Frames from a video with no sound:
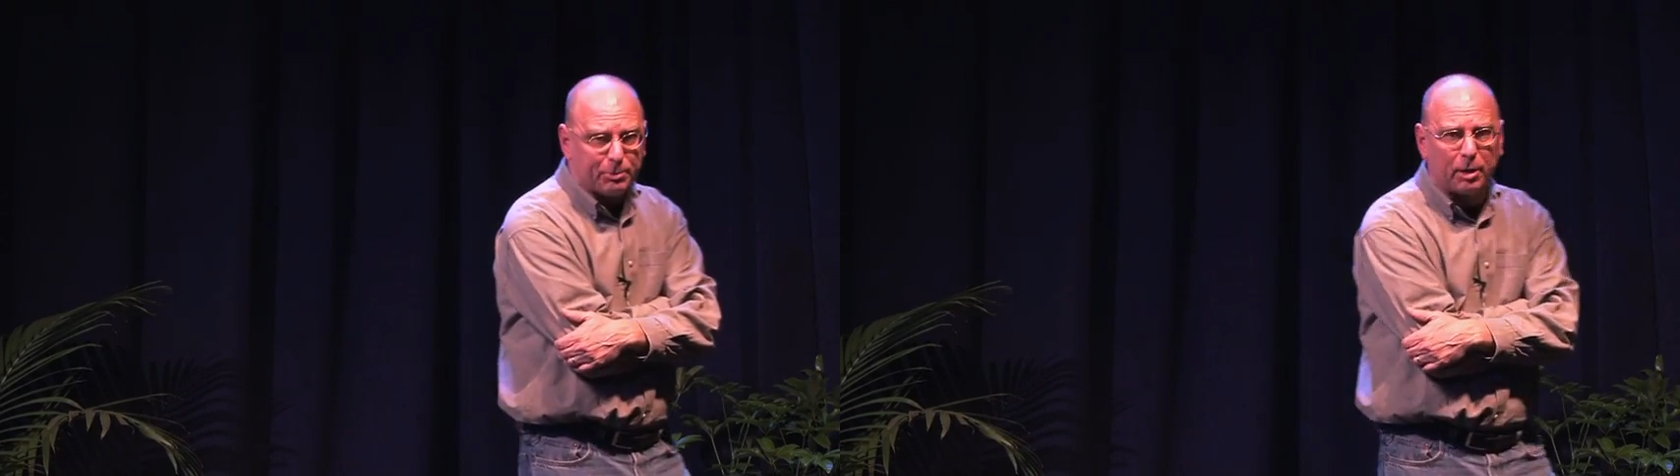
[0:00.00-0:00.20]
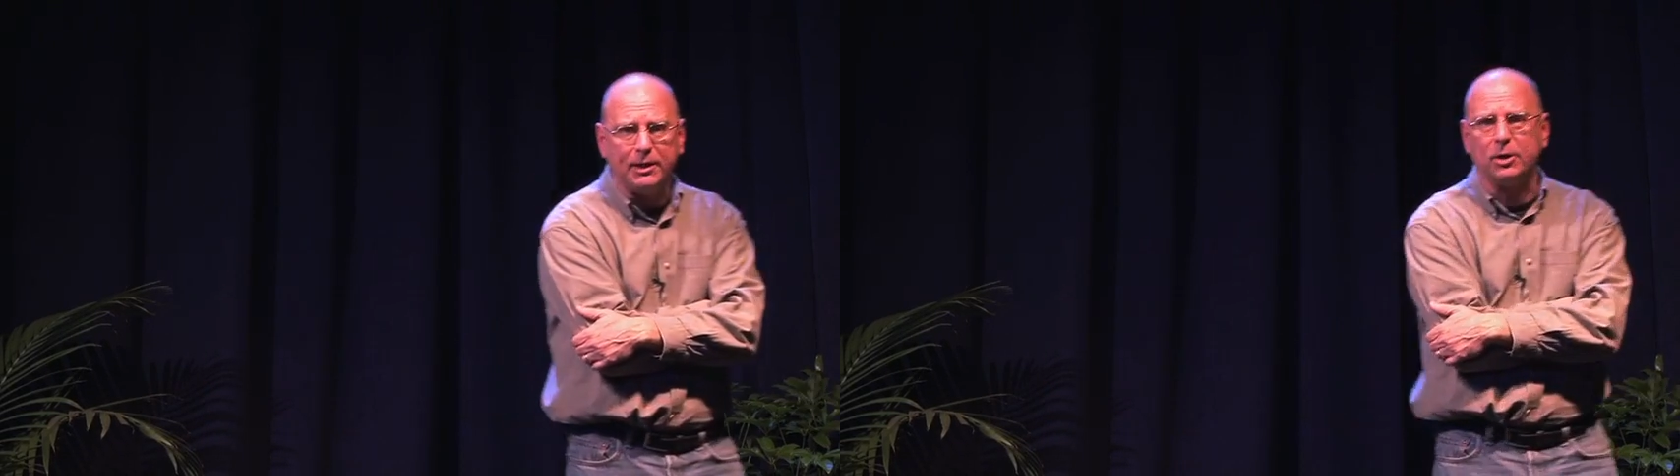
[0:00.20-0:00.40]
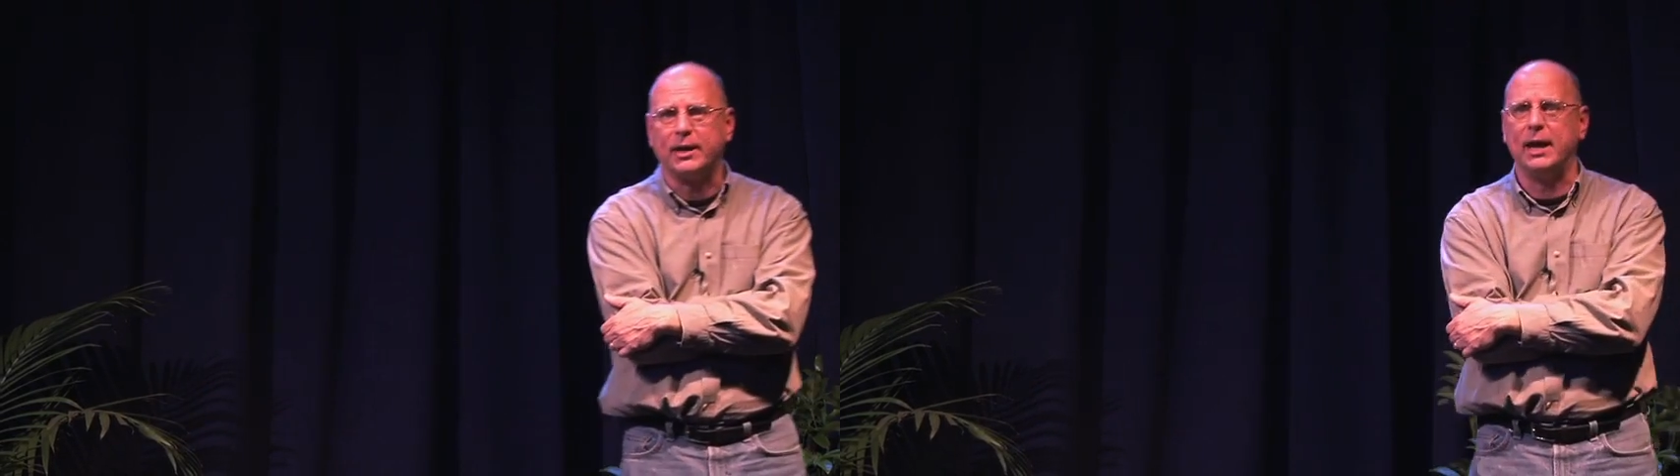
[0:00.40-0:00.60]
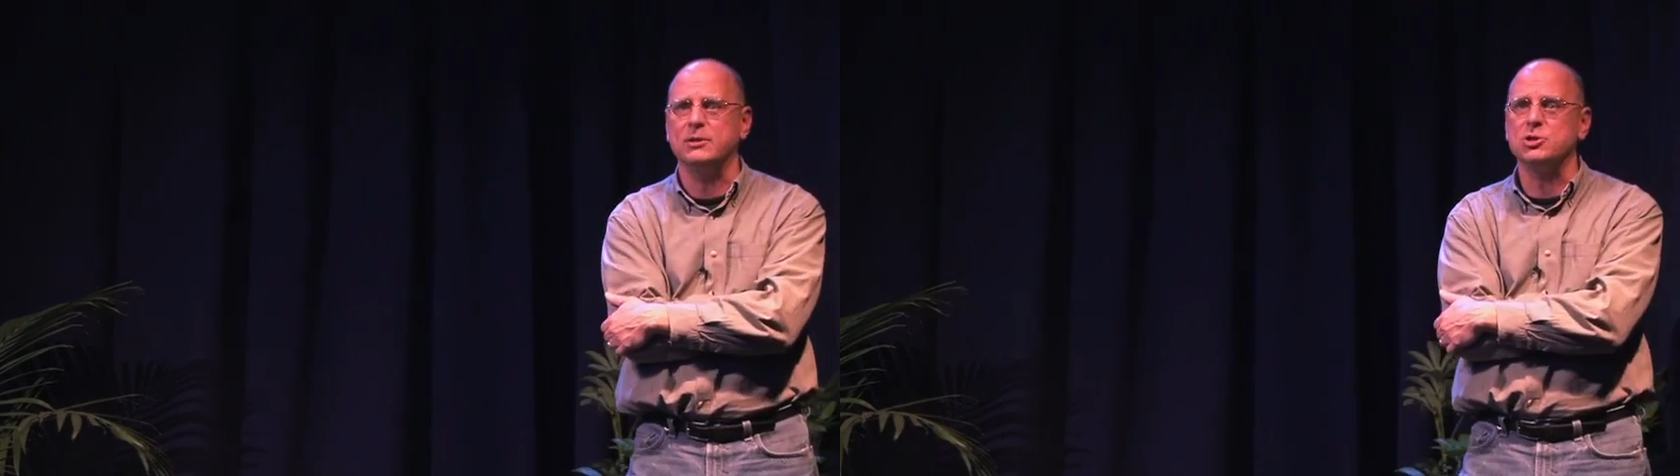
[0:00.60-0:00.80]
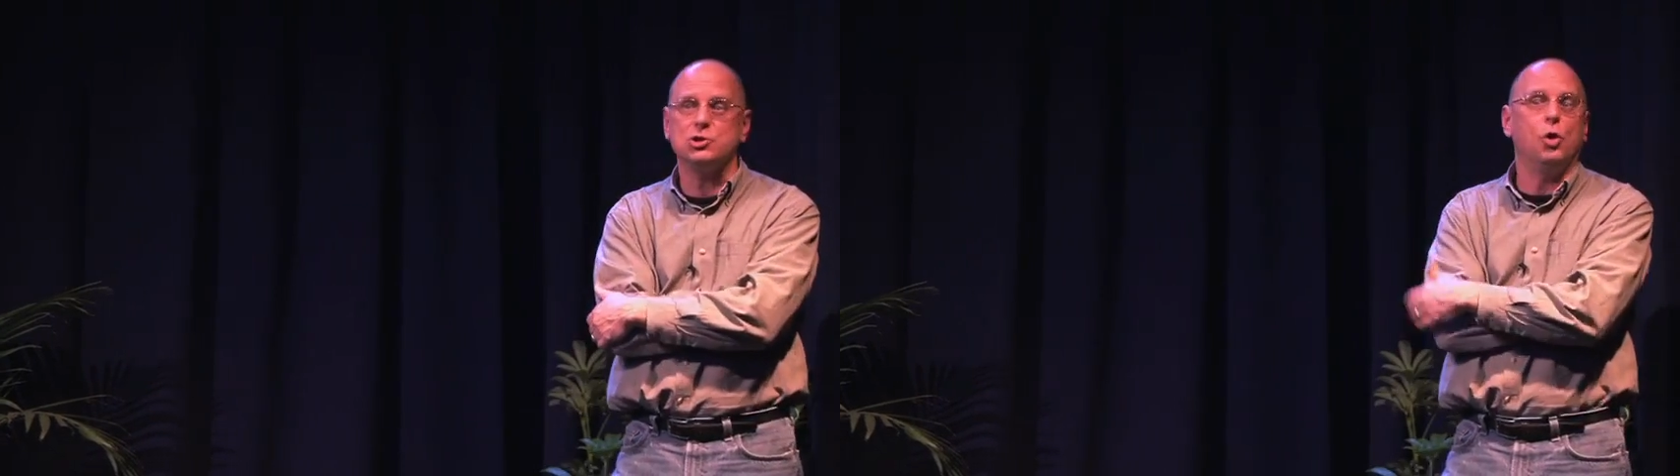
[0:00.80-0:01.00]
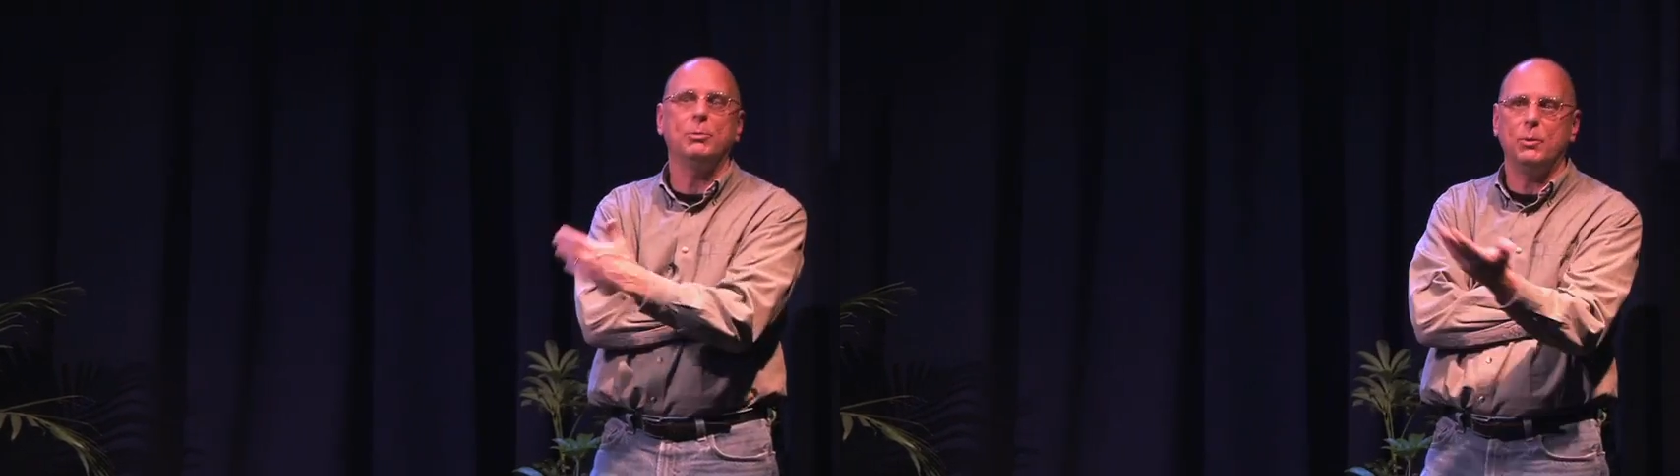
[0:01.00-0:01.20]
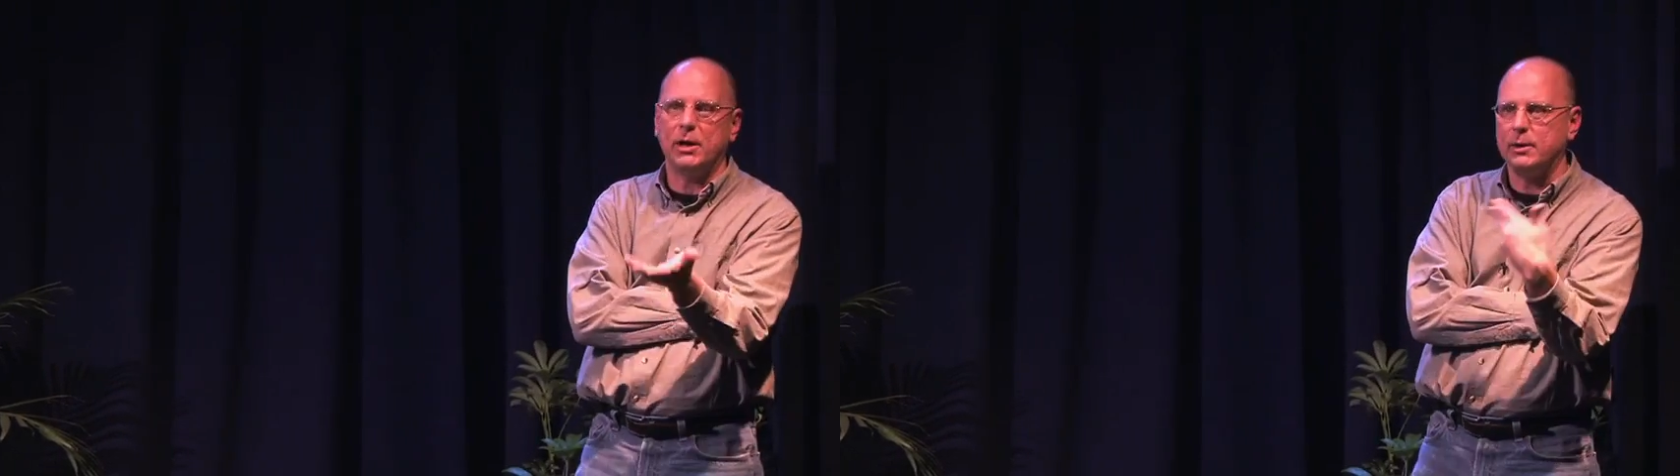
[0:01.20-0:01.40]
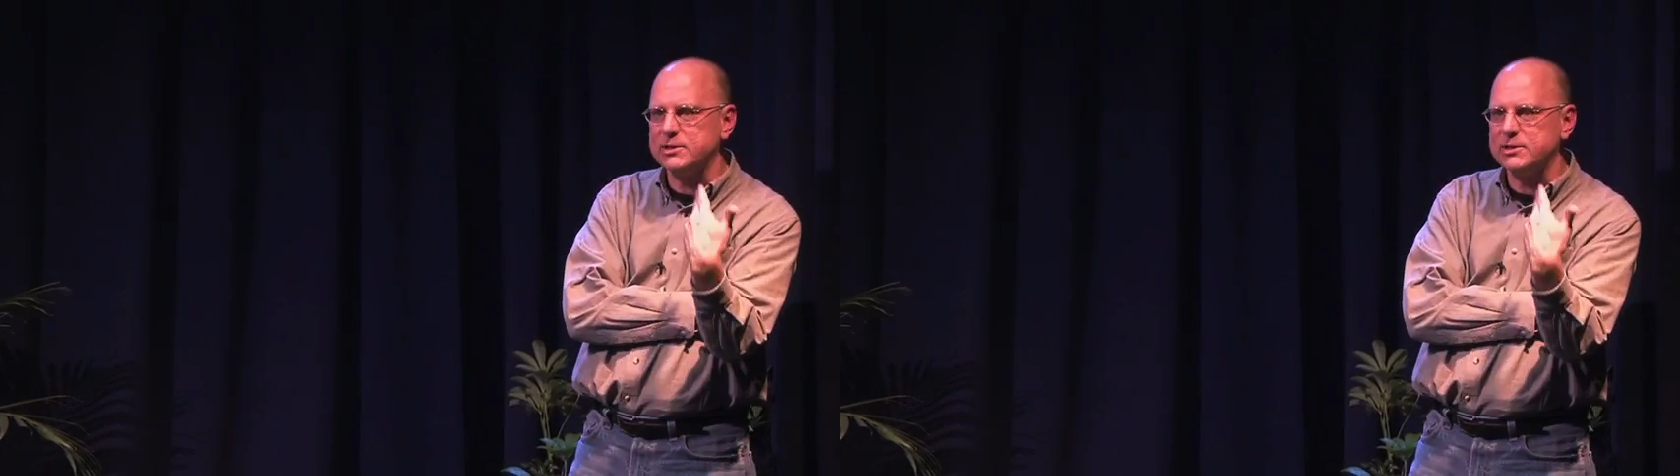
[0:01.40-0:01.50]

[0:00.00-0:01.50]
department here Kate, told me when I